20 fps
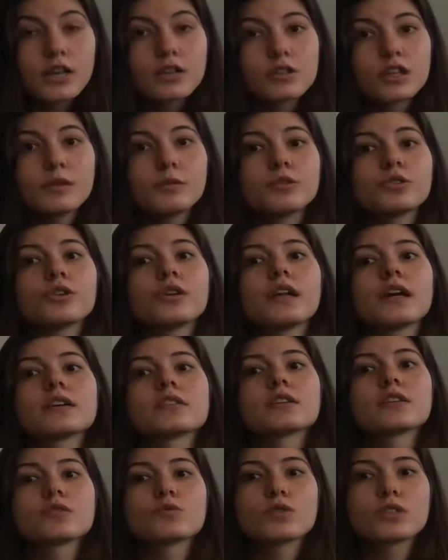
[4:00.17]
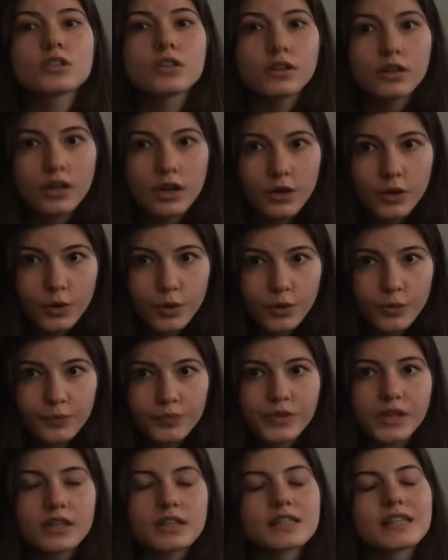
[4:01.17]
So hemodialysis with
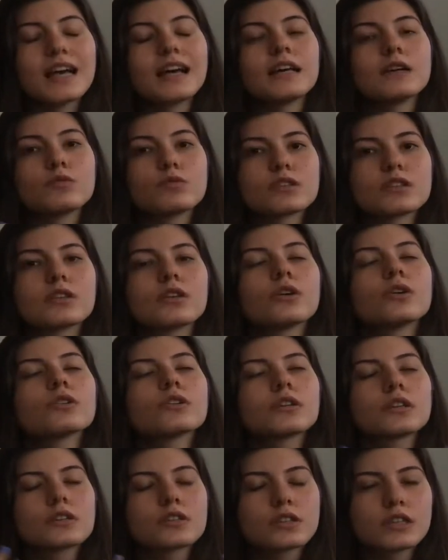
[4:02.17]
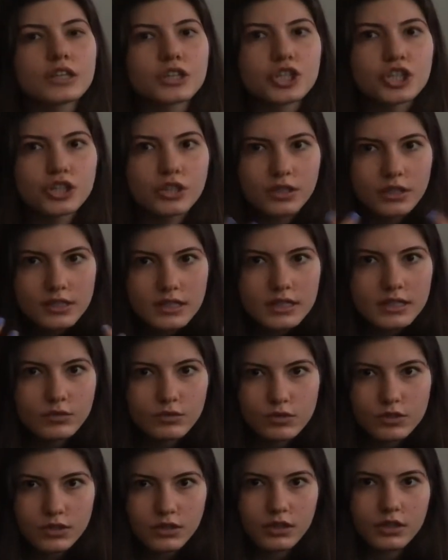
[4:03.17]
long sessions
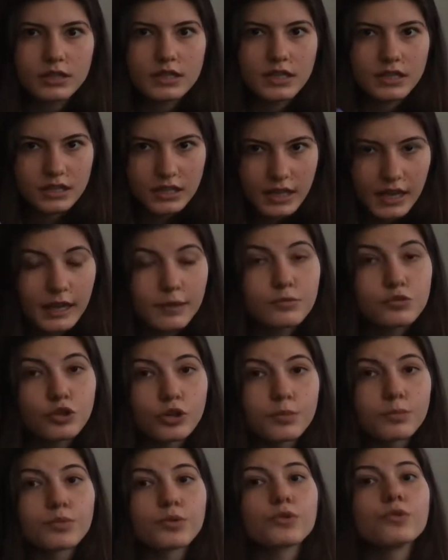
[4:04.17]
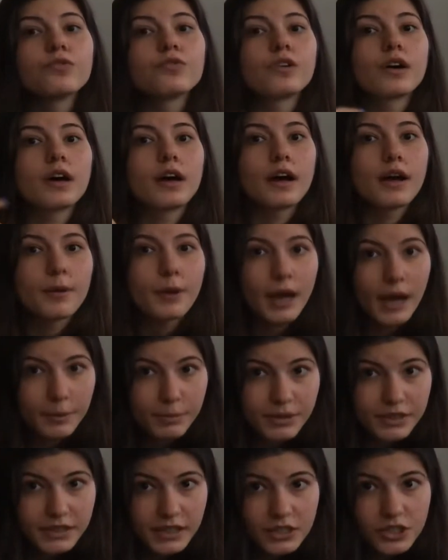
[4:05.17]
help to improve
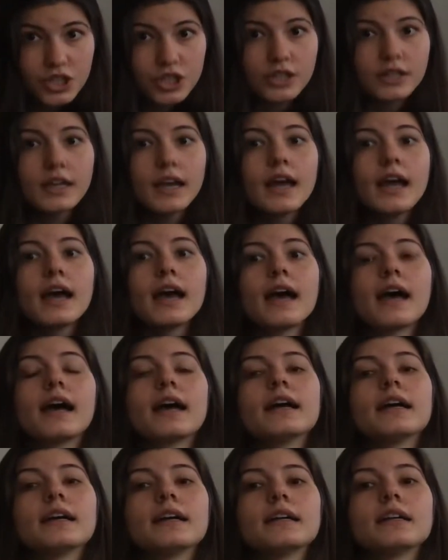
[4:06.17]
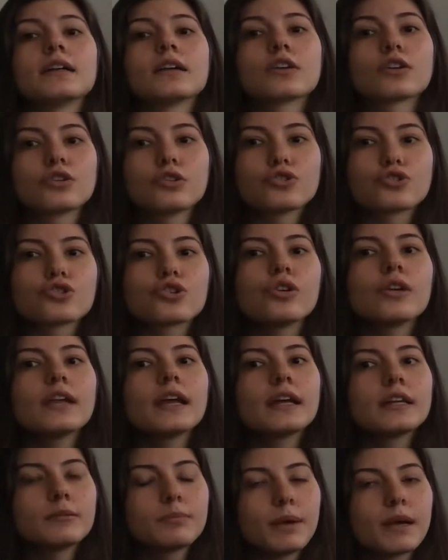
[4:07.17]
hypertension and control
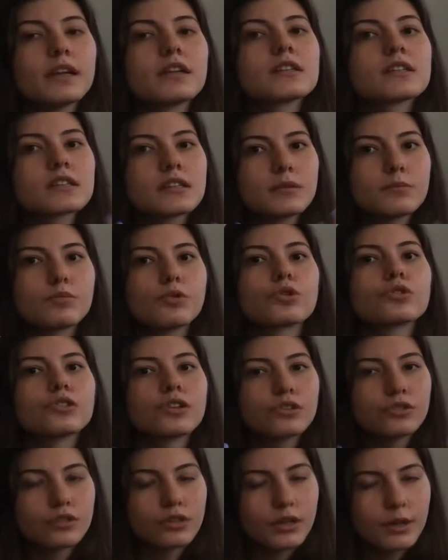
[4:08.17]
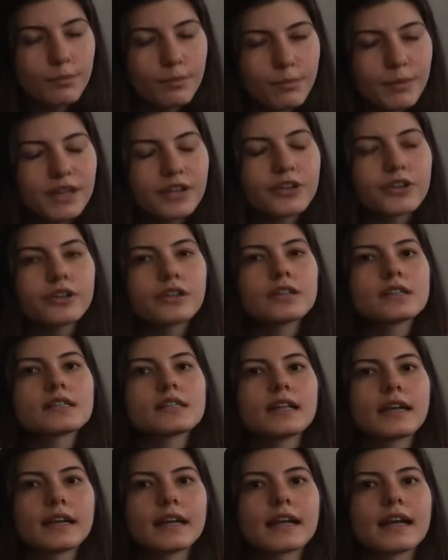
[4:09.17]
and balance important minerals
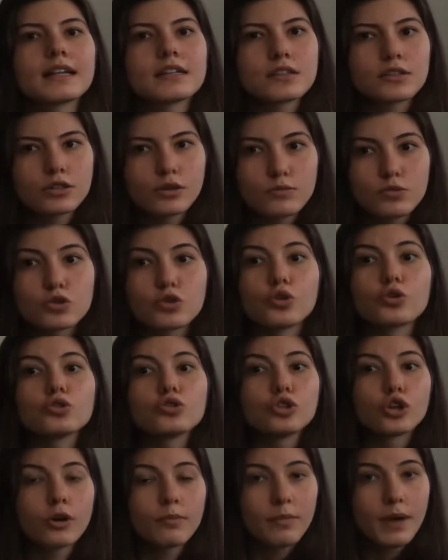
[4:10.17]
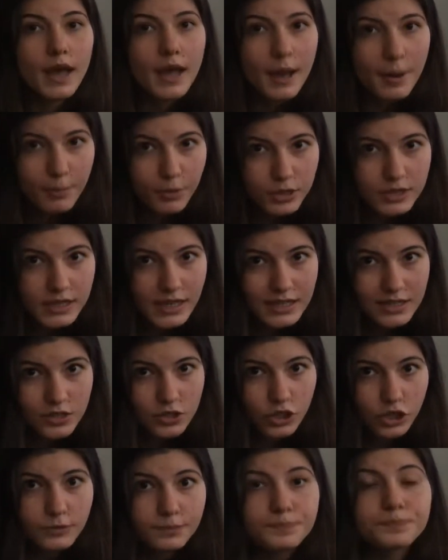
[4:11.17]
like calcium, sodium,
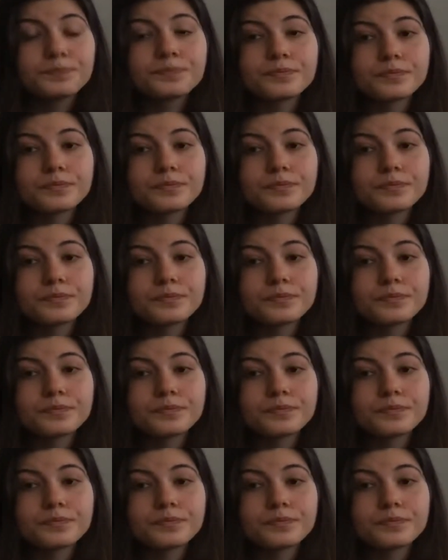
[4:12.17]
potassium.